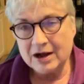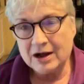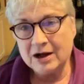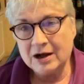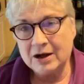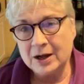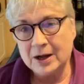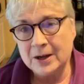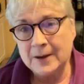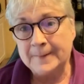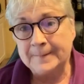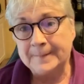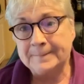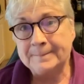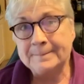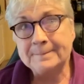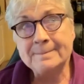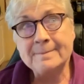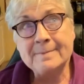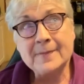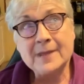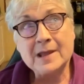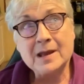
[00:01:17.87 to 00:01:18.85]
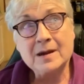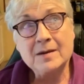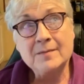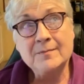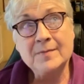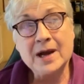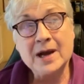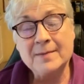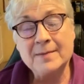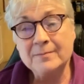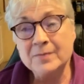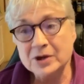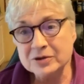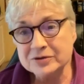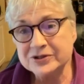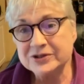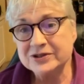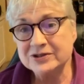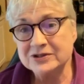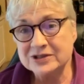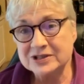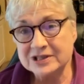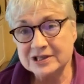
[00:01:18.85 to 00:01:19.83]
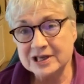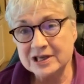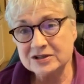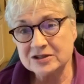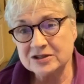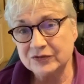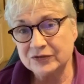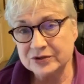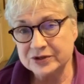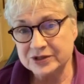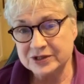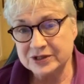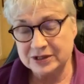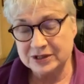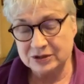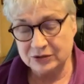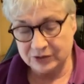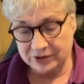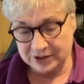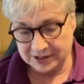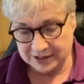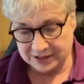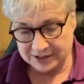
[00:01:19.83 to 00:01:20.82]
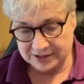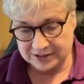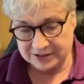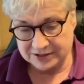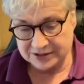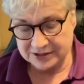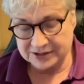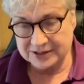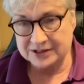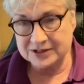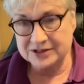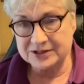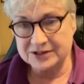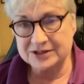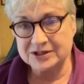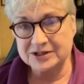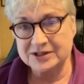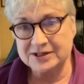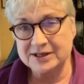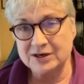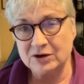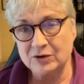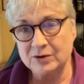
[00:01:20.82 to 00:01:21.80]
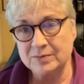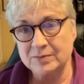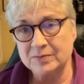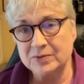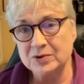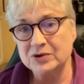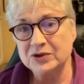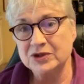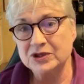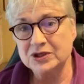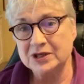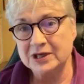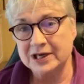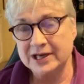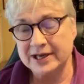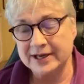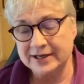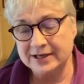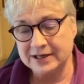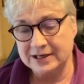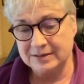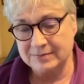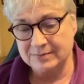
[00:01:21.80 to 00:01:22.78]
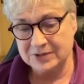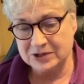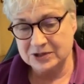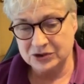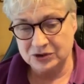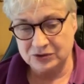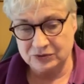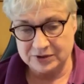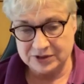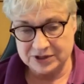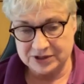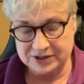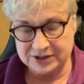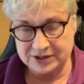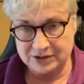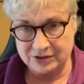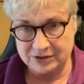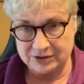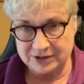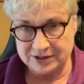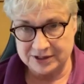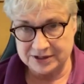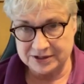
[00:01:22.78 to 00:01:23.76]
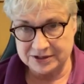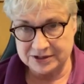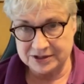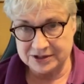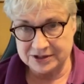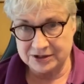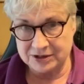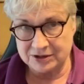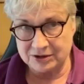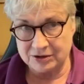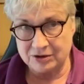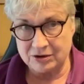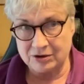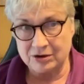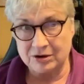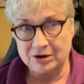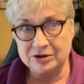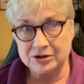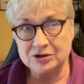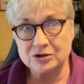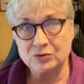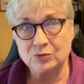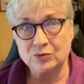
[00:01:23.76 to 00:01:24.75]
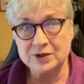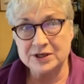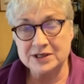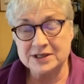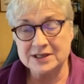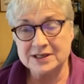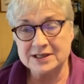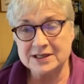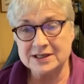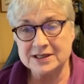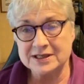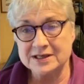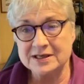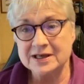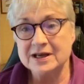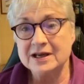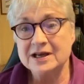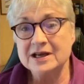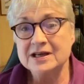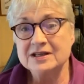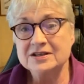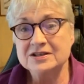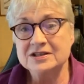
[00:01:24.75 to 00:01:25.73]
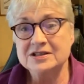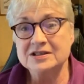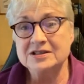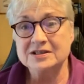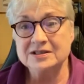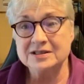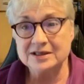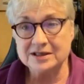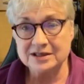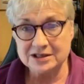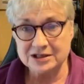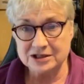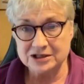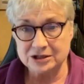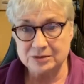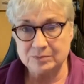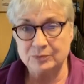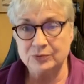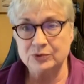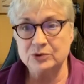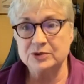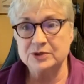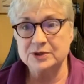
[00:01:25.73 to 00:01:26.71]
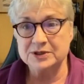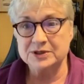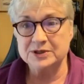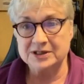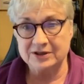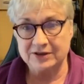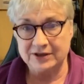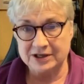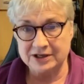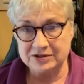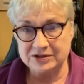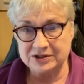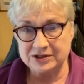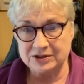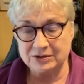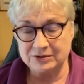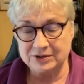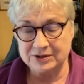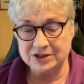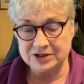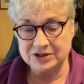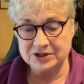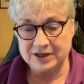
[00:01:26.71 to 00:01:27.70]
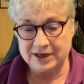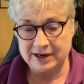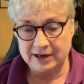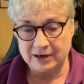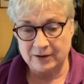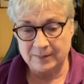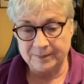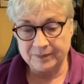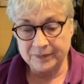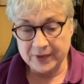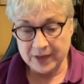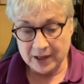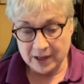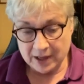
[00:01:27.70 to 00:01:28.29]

My most successful series is the Sara Booth Delaney mystery series. There are 26 books in that series now.